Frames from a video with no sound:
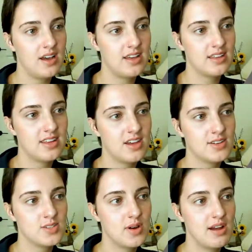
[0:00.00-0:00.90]
and they
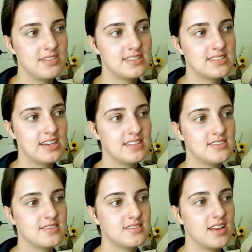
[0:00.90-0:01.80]
also have this
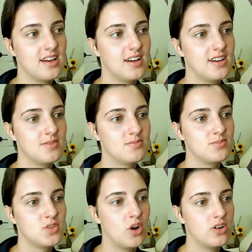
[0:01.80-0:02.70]
nice
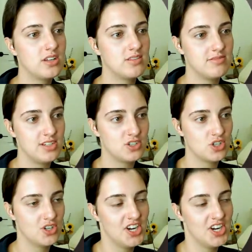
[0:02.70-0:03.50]
garden feature.